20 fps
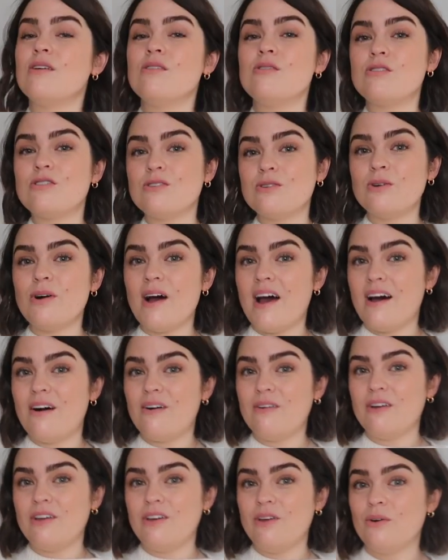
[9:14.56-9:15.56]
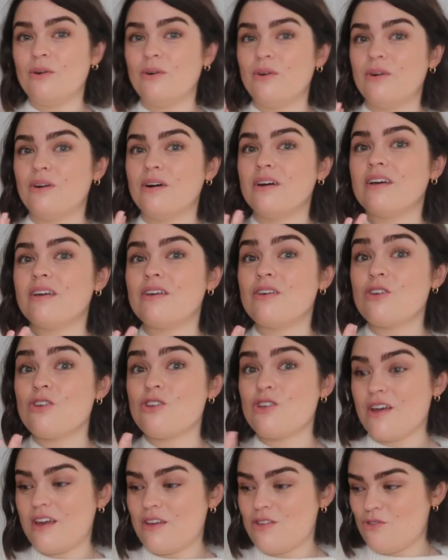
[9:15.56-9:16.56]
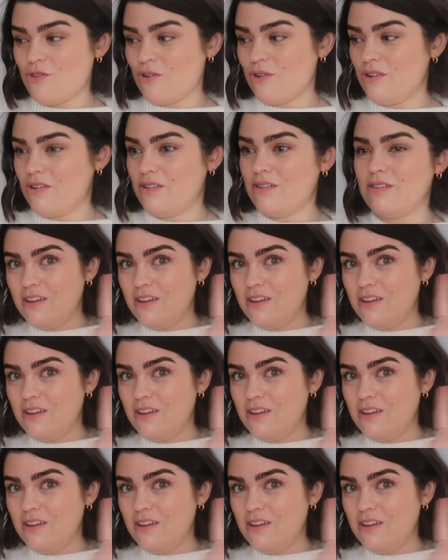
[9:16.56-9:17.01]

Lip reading: sort out your shit drawer.